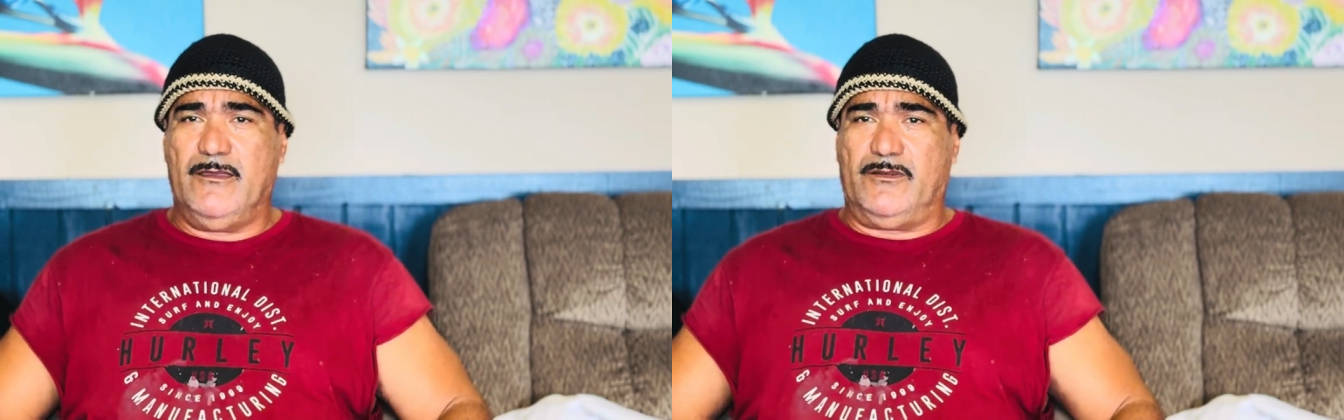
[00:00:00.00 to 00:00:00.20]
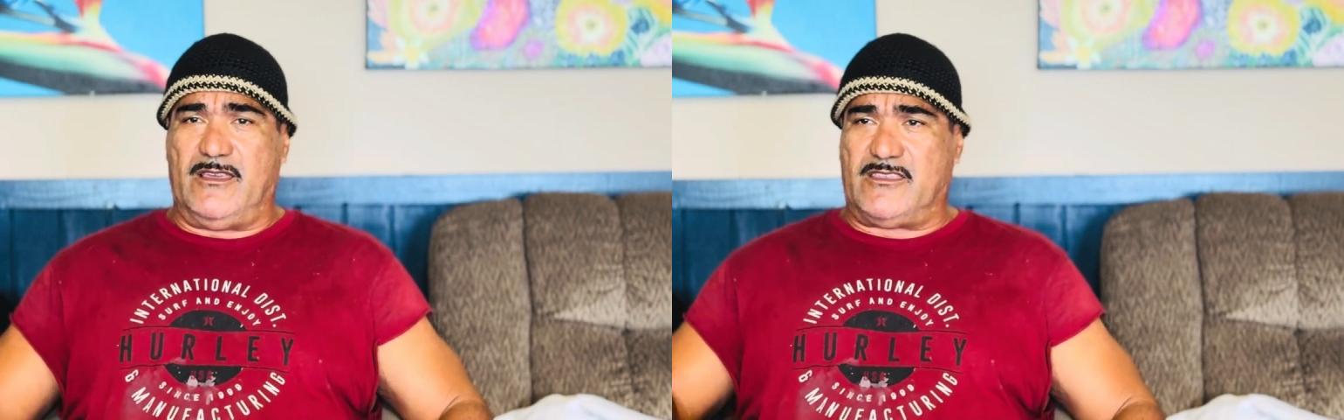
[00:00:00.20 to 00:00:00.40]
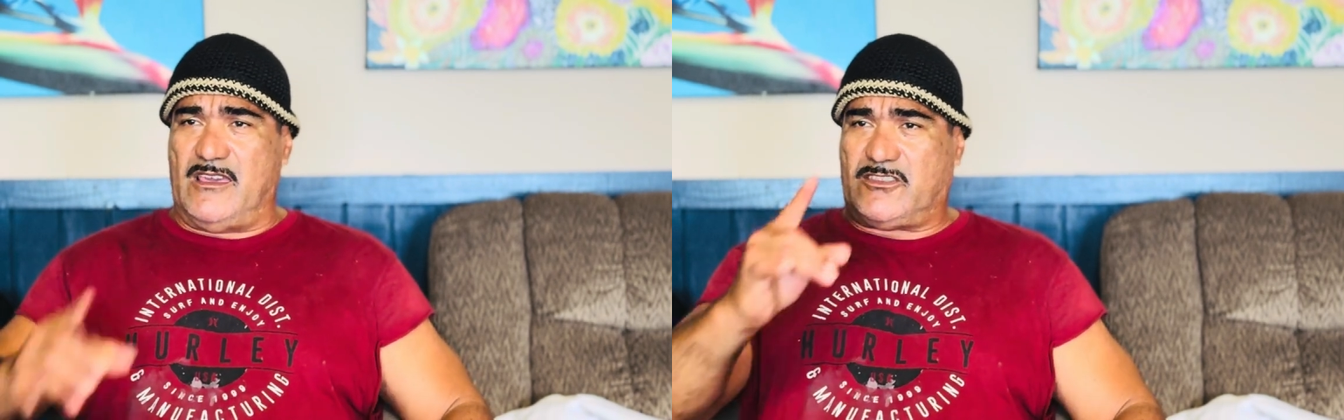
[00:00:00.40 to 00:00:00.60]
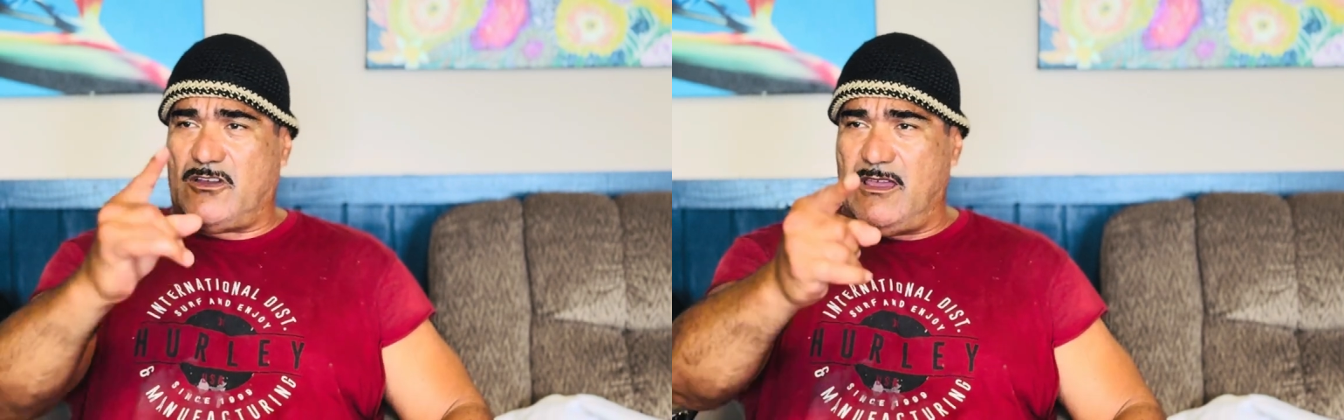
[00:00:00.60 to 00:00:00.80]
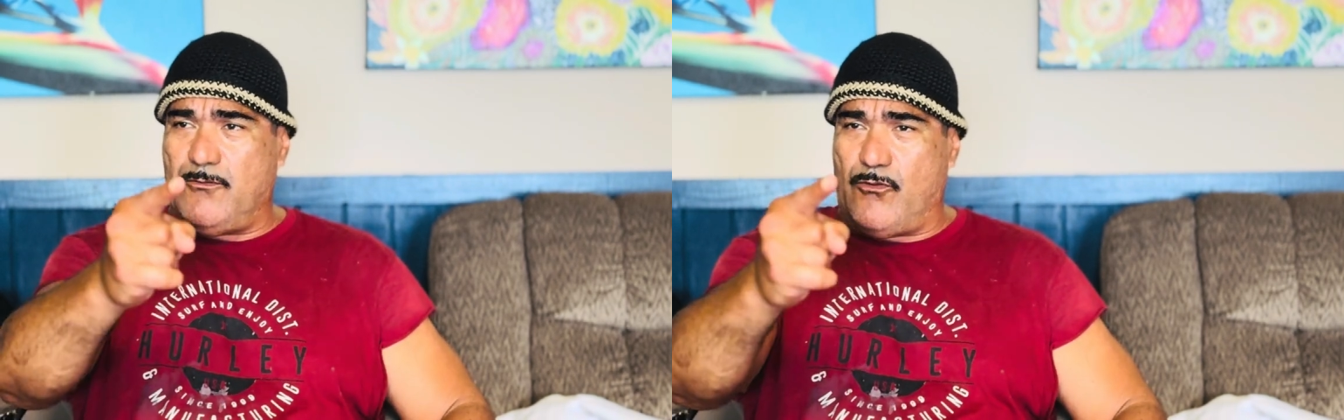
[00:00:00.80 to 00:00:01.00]
But as I
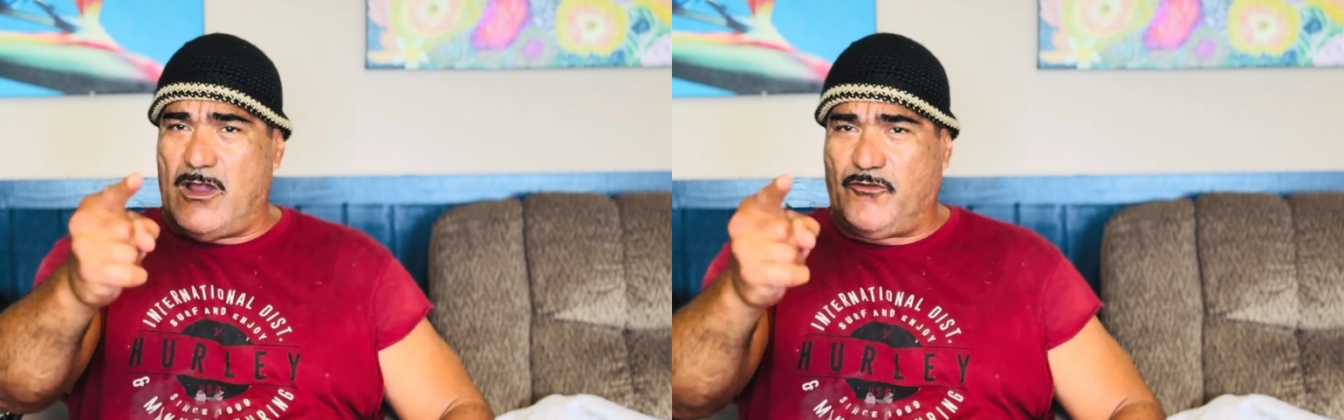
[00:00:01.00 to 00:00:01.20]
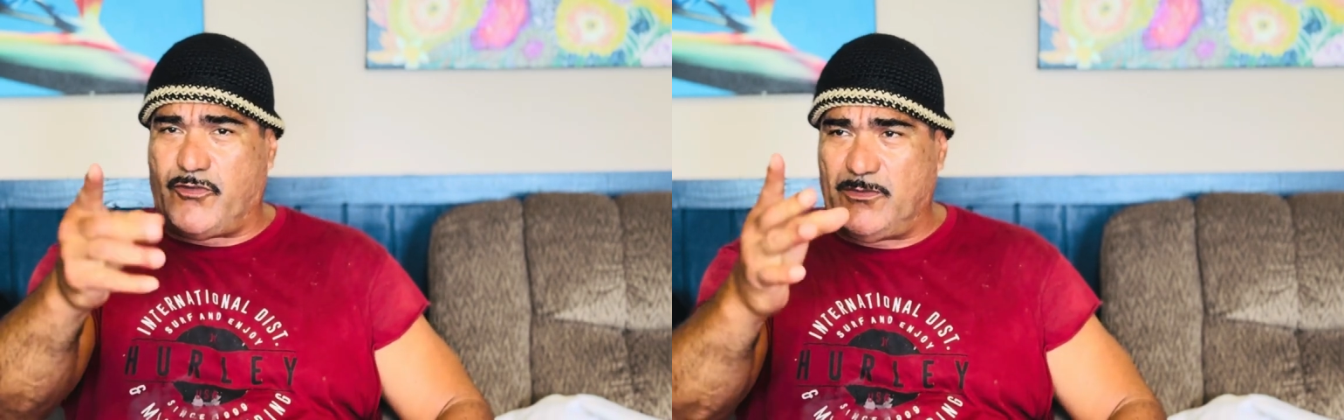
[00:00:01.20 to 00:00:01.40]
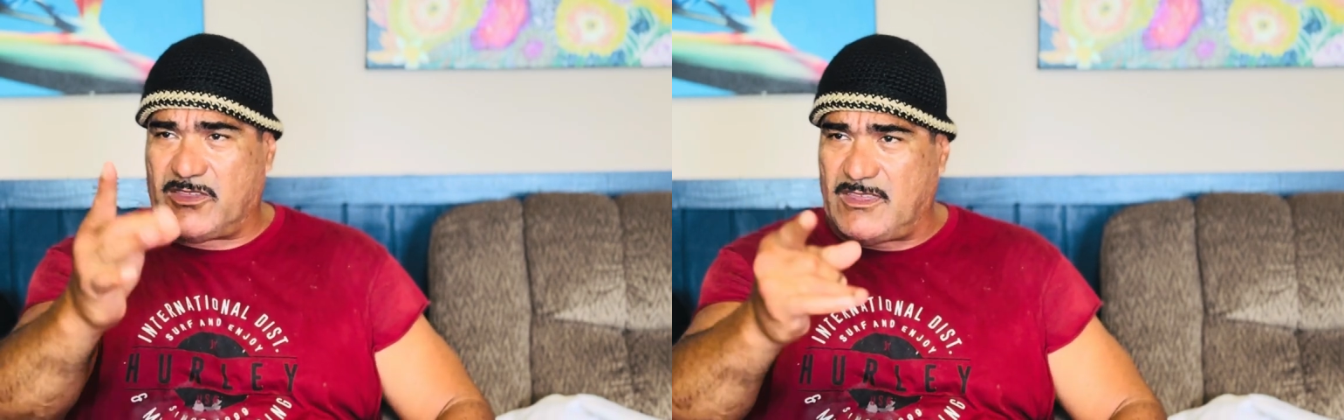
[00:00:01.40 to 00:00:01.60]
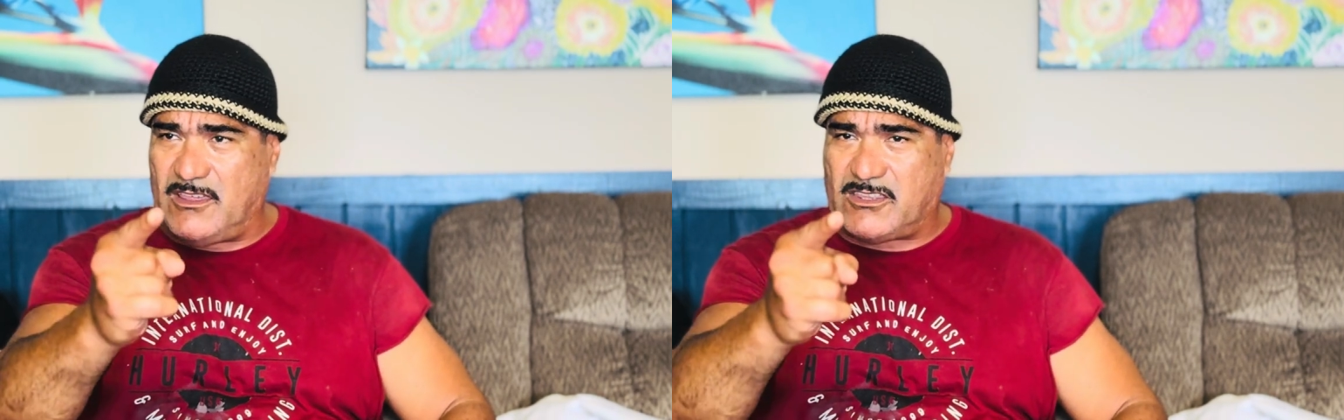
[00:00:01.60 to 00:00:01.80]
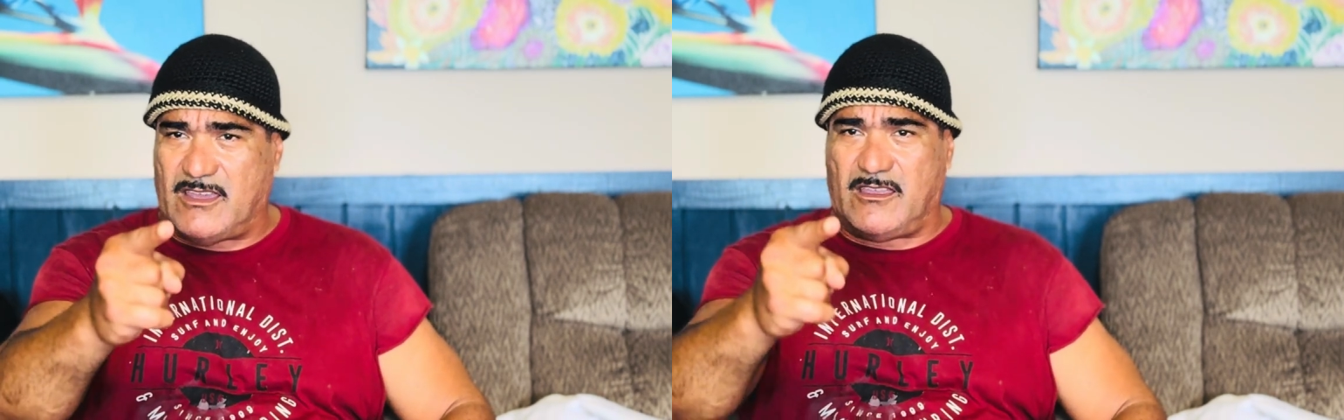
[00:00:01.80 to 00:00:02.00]
saw him run from the Stake
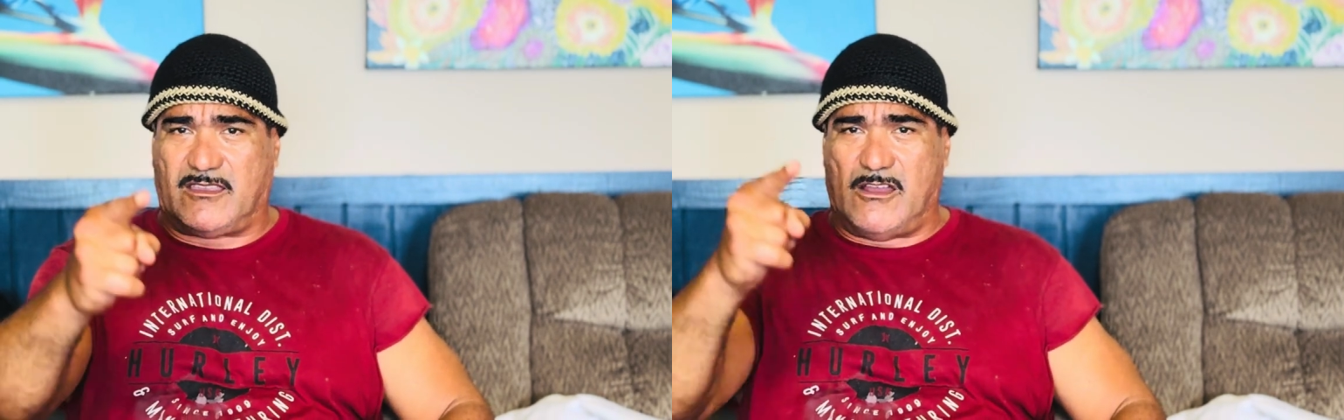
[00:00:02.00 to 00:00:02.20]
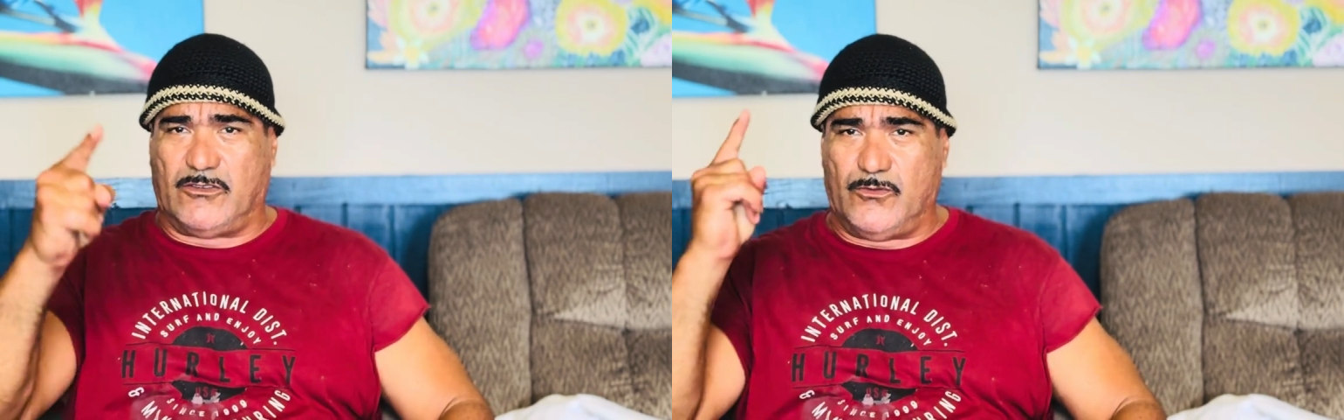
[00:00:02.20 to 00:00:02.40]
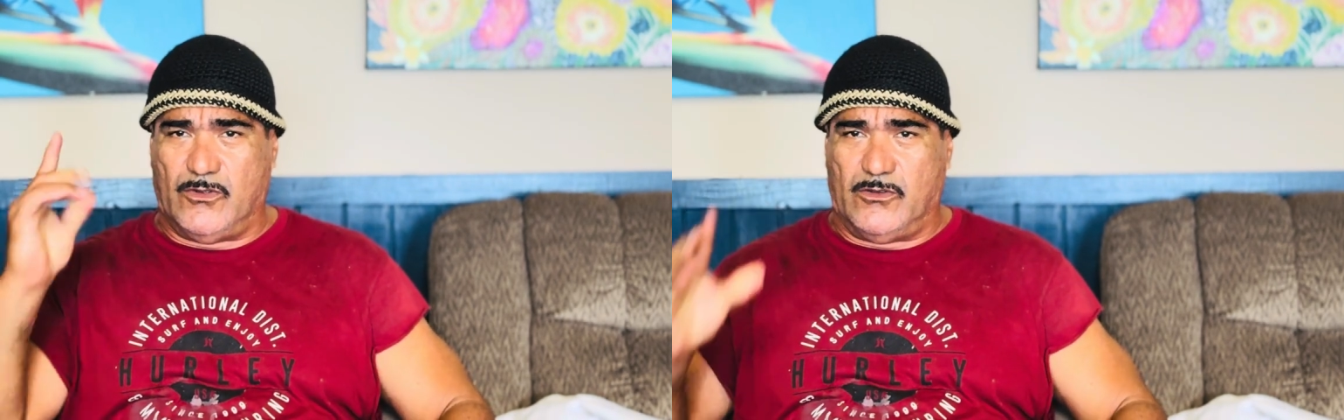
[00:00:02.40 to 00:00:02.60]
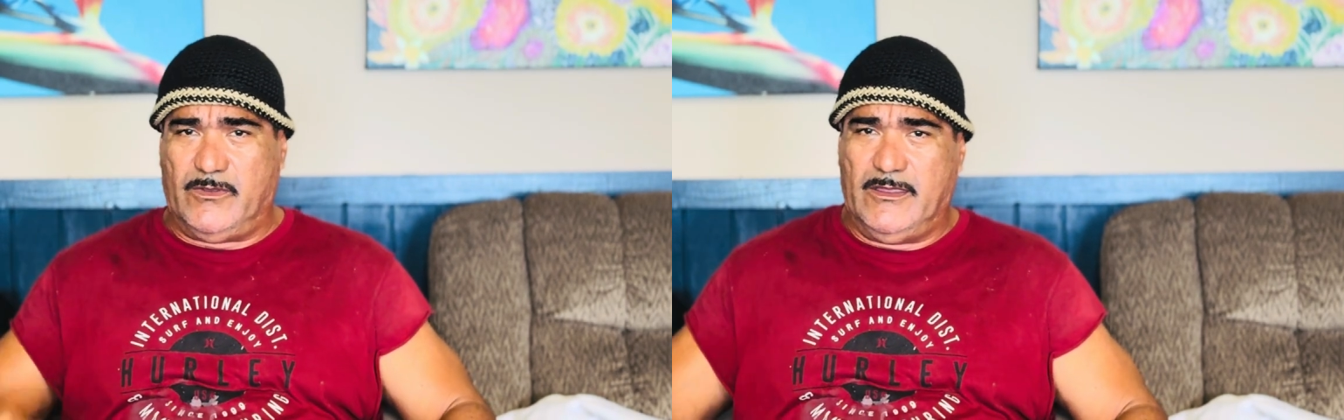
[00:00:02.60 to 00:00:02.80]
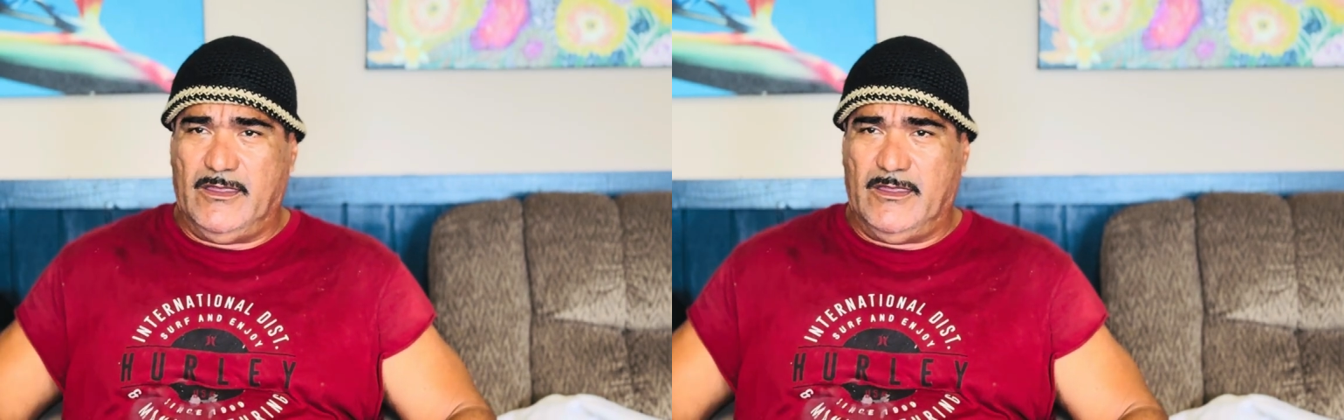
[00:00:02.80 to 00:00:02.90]
Center down the road,